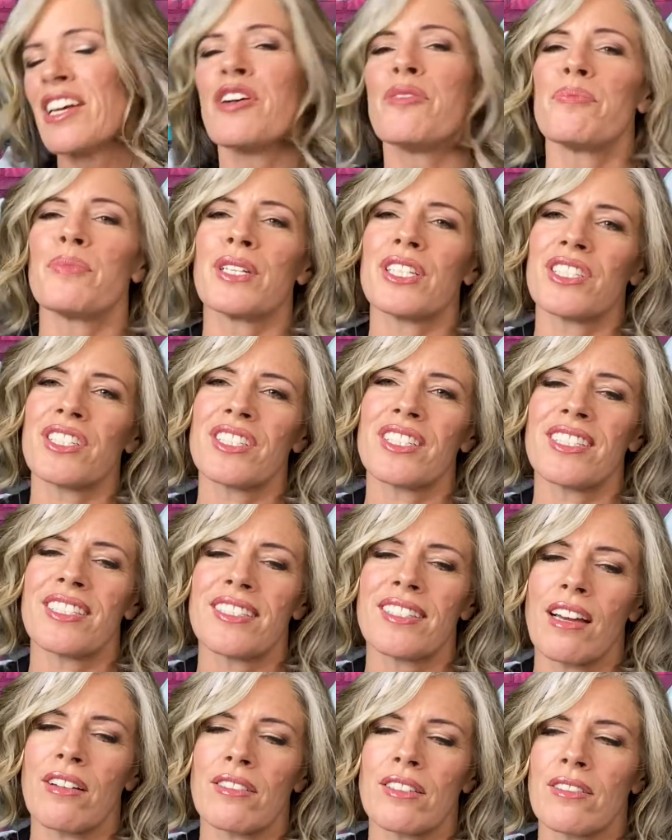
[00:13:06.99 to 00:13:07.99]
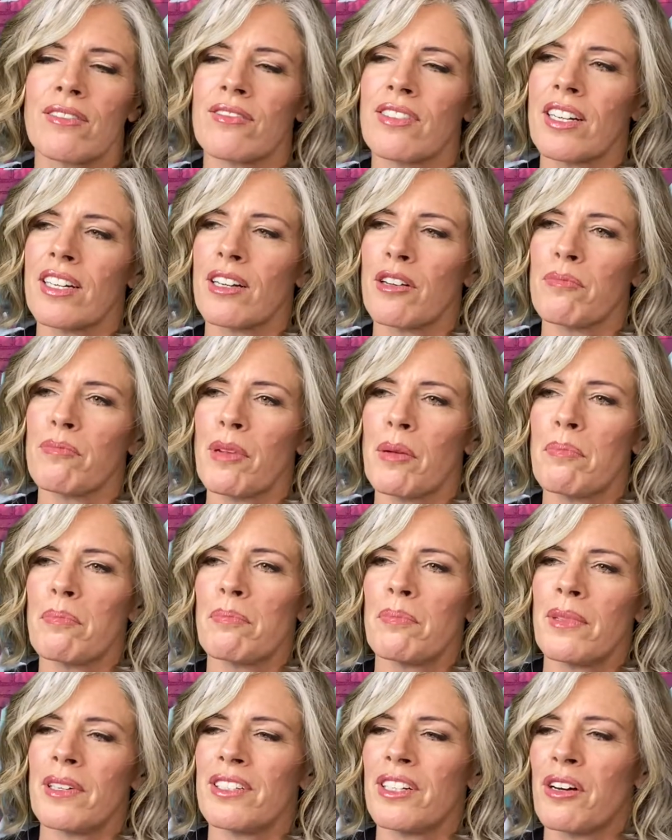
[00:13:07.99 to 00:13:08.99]
it's just the sound of like a
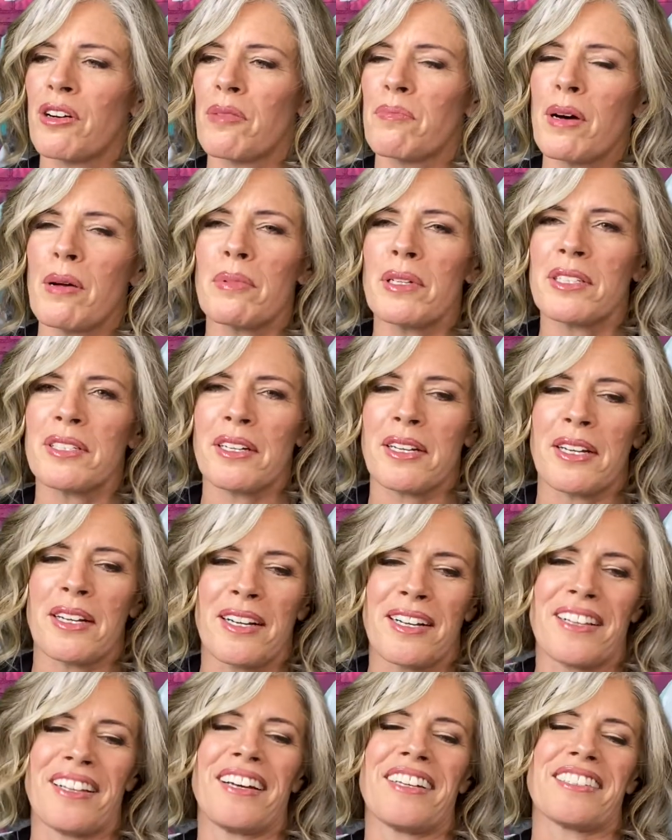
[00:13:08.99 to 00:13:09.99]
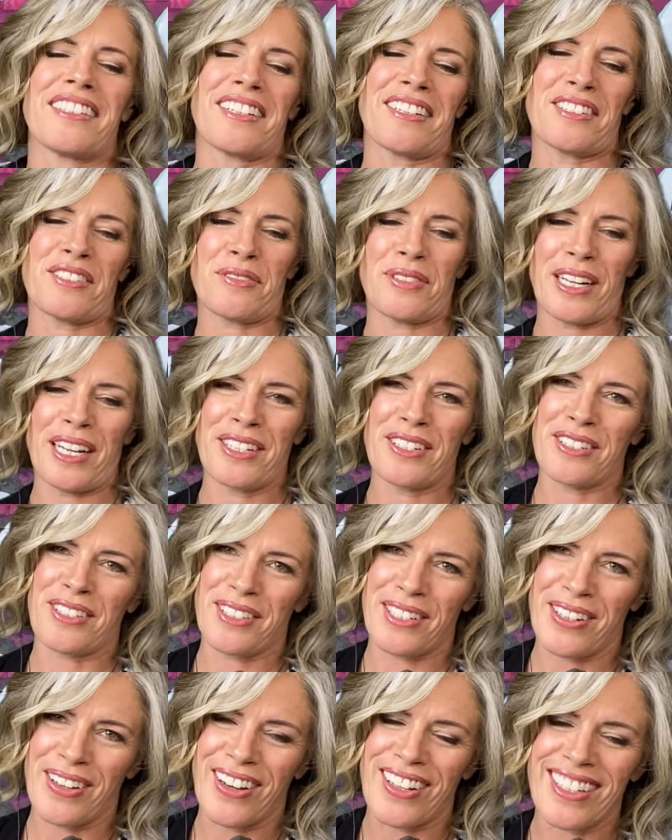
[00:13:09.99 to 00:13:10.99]
puppy stuck in a closet is what I
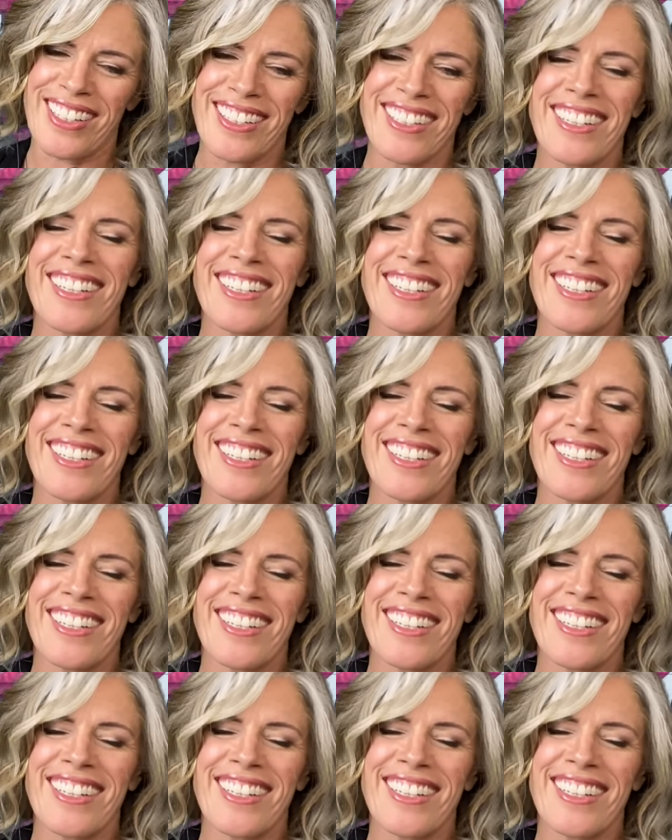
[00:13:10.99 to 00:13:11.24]
usually call it.